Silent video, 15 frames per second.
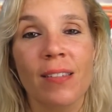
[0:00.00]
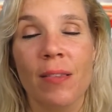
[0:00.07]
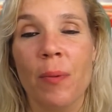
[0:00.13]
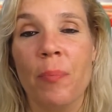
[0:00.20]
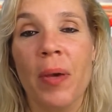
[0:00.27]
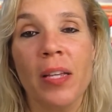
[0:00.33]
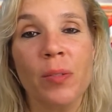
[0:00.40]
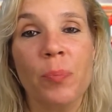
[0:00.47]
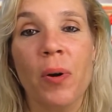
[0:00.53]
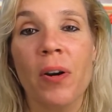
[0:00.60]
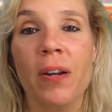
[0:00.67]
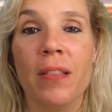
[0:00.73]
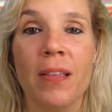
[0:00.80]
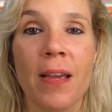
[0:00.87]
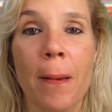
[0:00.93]
the best
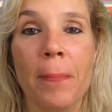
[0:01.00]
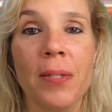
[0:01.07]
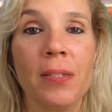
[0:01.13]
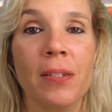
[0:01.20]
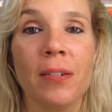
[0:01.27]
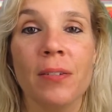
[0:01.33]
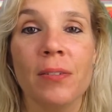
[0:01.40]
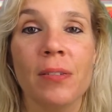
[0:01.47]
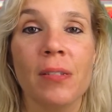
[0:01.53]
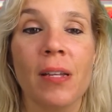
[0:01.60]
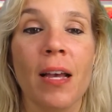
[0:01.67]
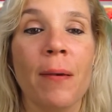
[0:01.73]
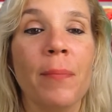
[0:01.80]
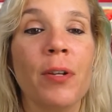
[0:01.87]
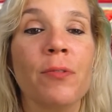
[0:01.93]
part of the episode,
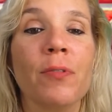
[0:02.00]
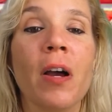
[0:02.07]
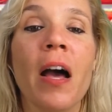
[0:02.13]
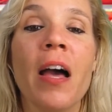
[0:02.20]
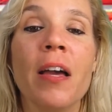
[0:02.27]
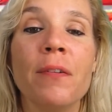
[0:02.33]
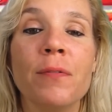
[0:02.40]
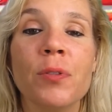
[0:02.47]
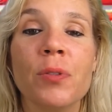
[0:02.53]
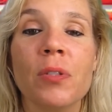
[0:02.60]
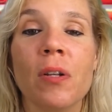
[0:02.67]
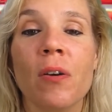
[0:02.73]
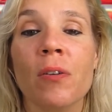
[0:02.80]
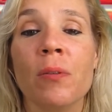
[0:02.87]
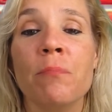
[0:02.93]
Simon
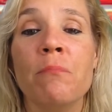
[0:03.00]
arrives on a